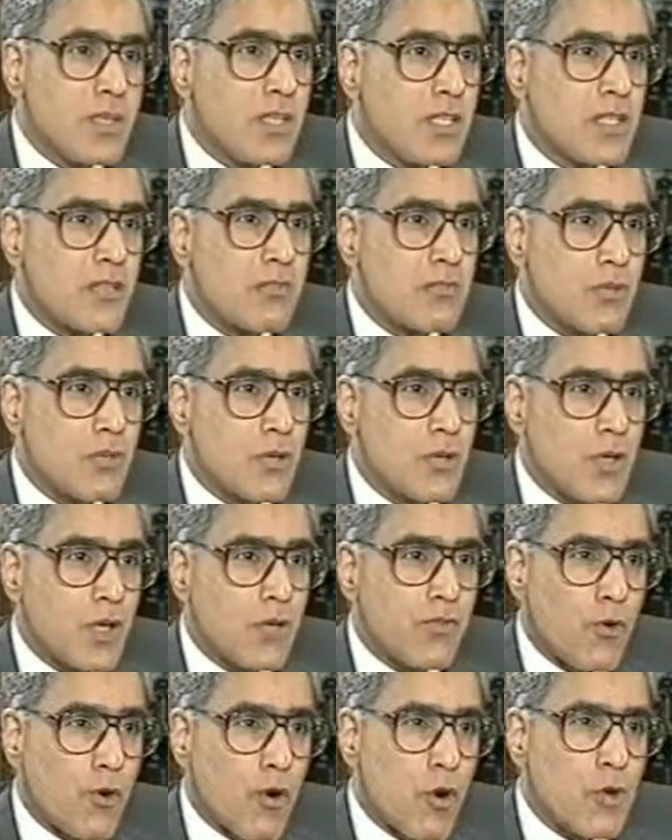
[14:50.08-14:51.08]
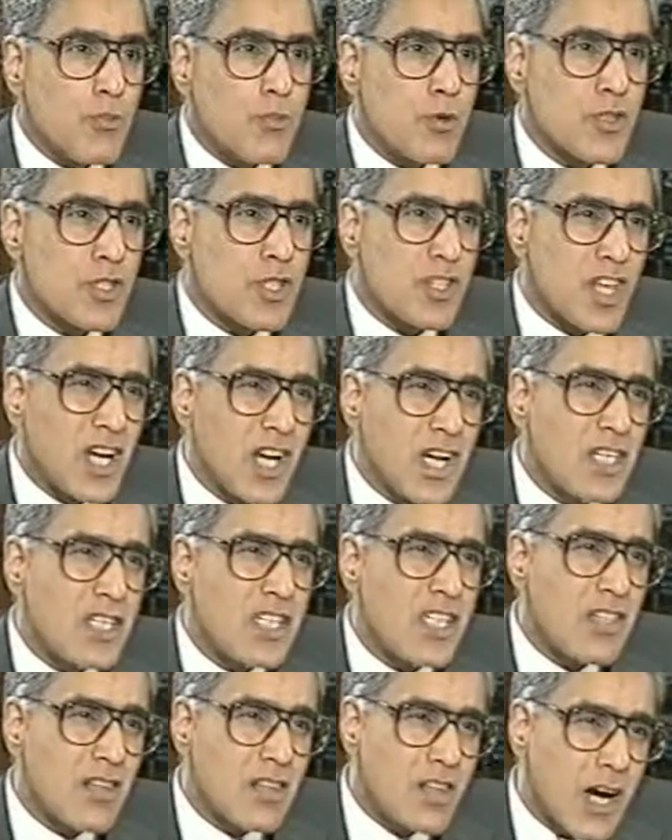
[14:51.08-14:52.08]
opinion poll of almost
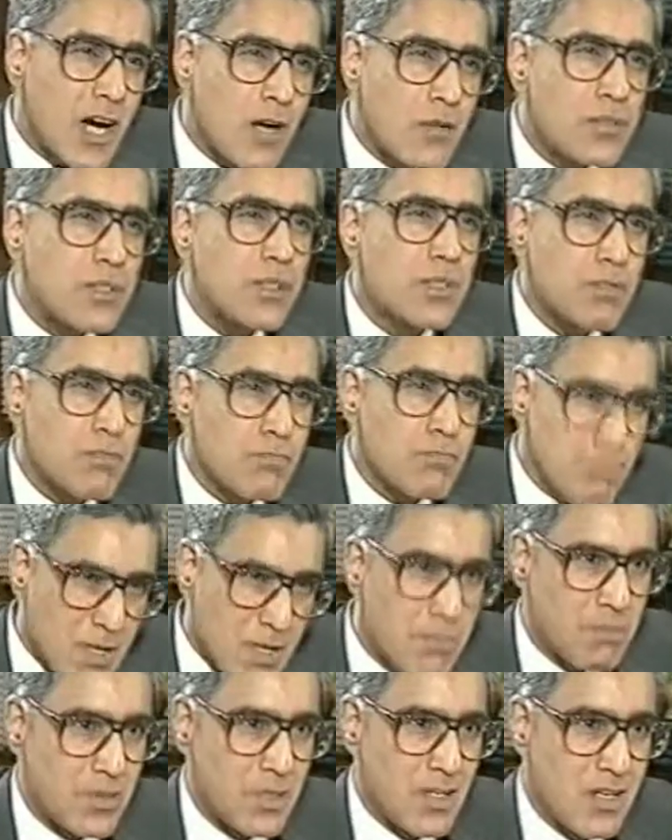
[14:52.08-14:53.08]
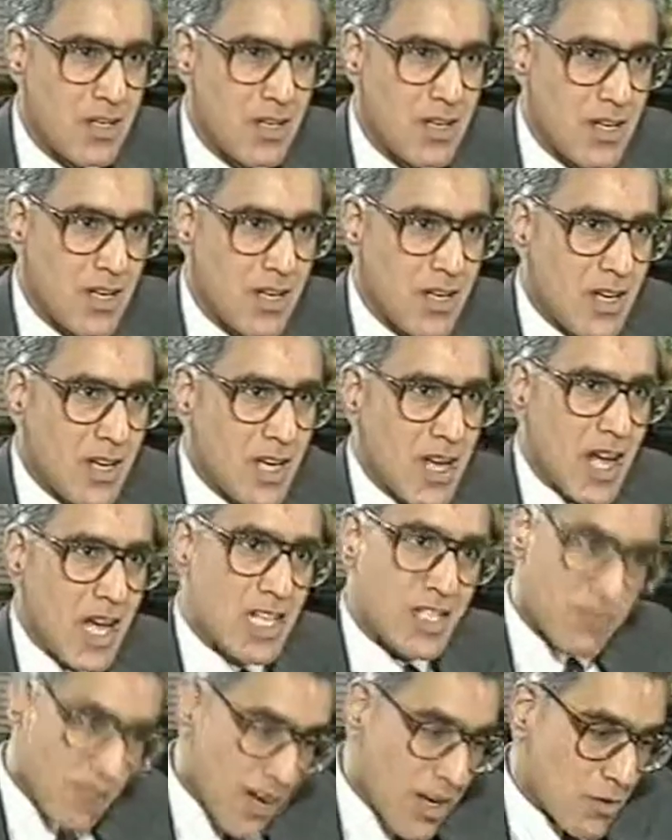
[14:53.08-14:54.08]
13,000 people
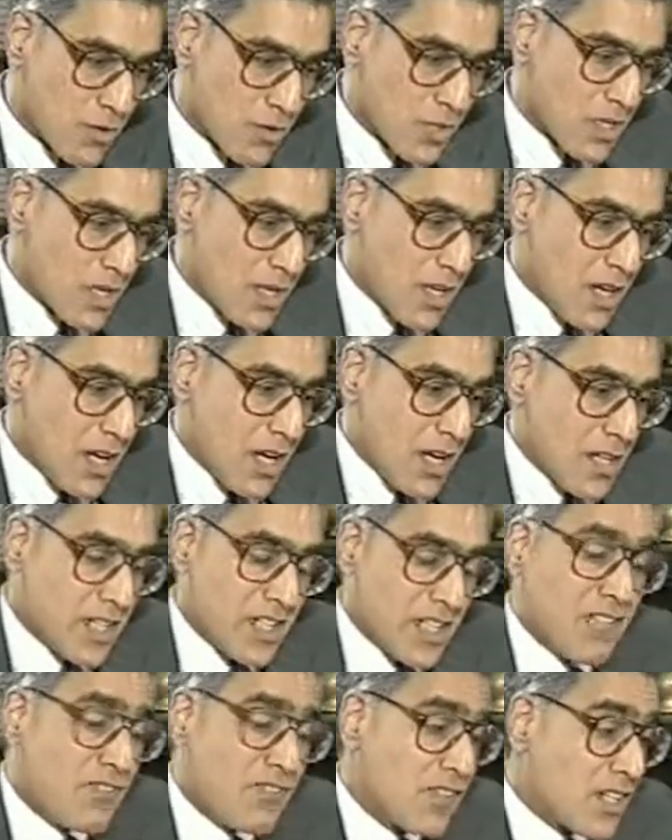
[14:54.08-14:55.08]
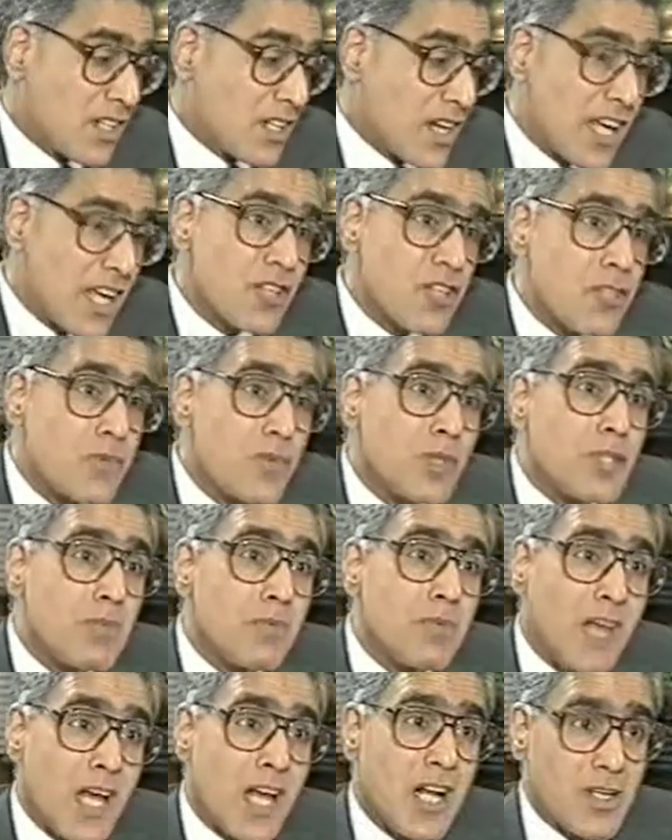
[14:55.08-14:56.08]
has found that if an election were
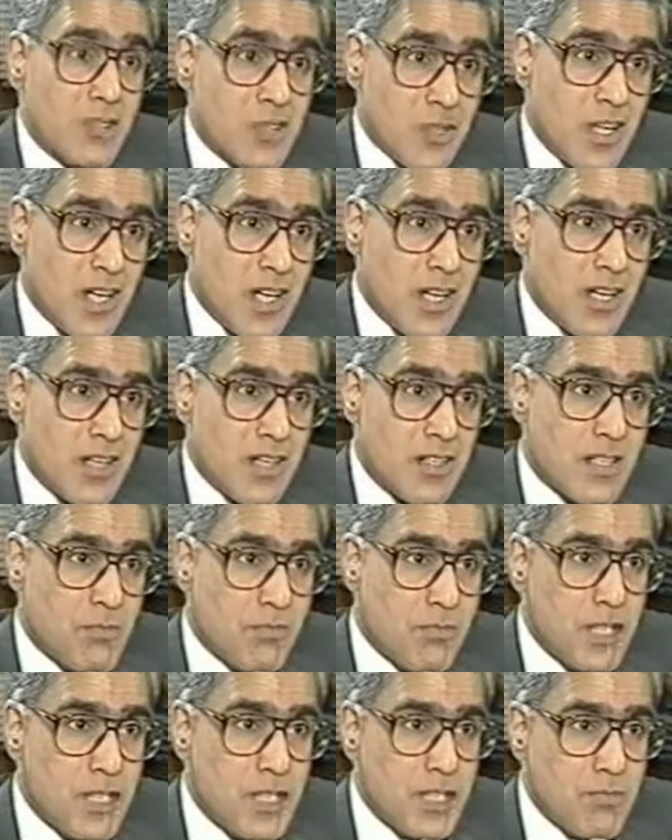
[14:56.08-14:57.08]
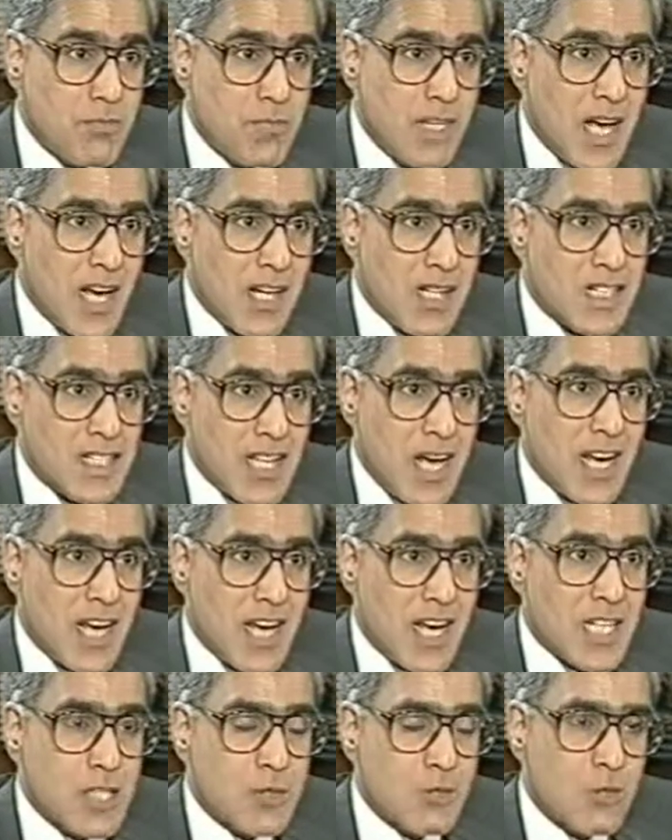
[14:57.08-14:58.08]
to be held today, the BJP and its
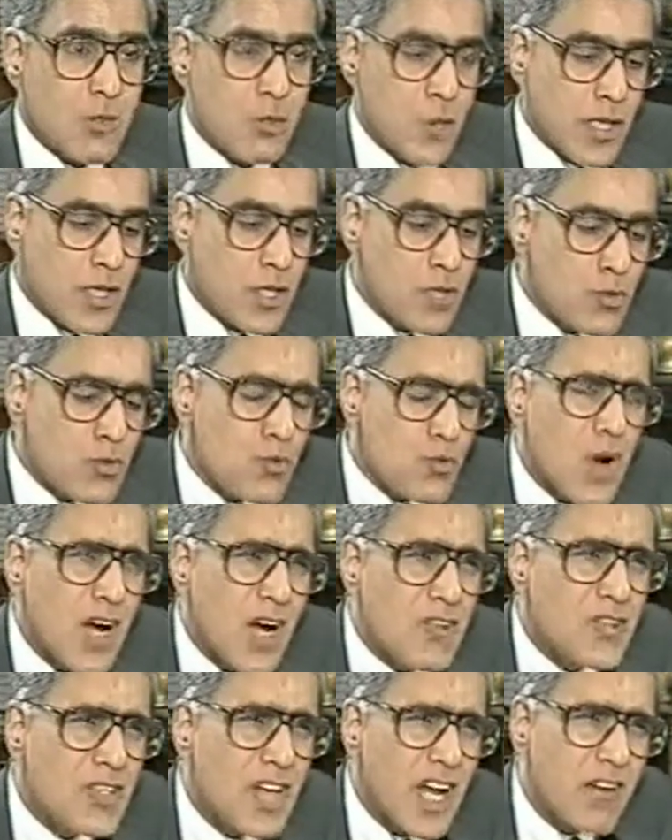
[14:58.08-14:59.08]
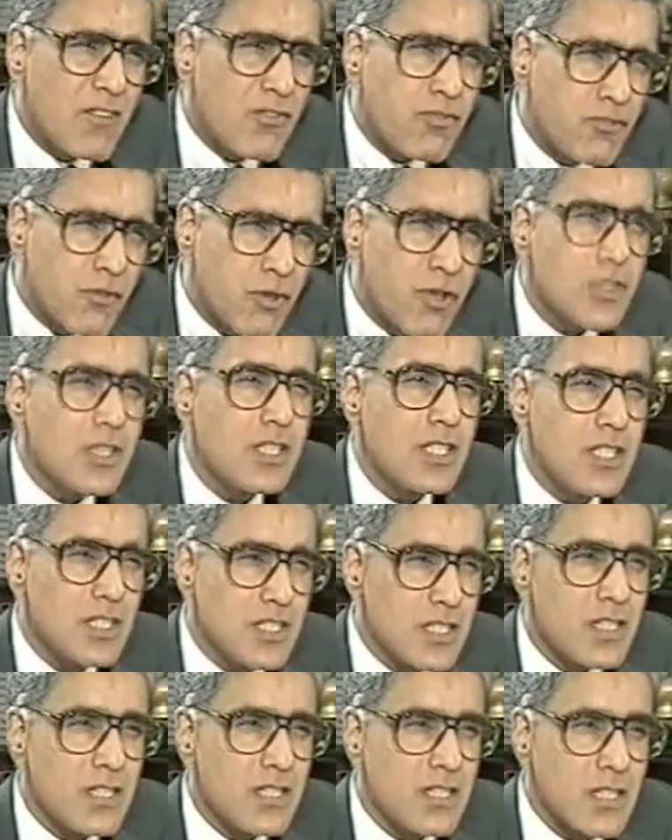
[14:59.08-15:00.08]
allies would win 240
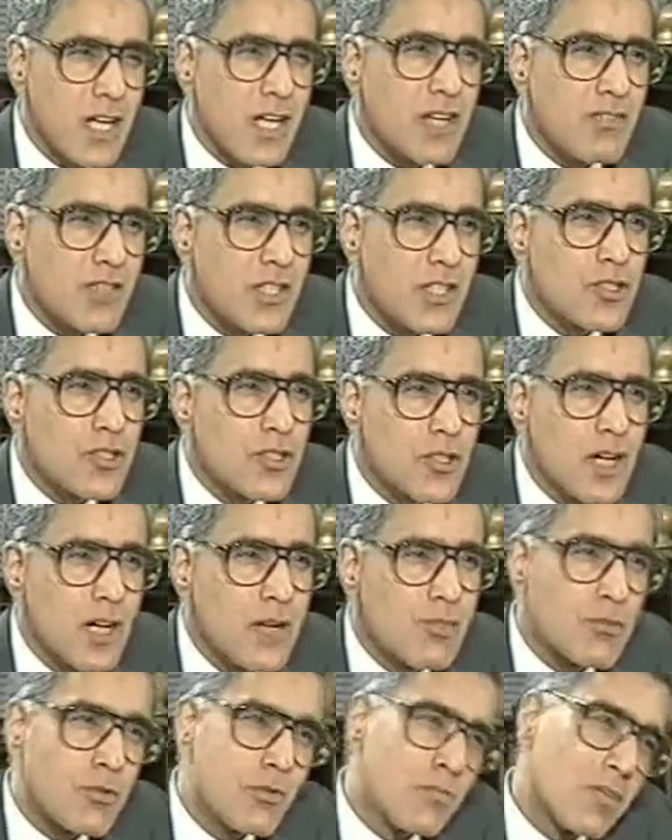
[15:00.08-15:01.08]
seats and virtually come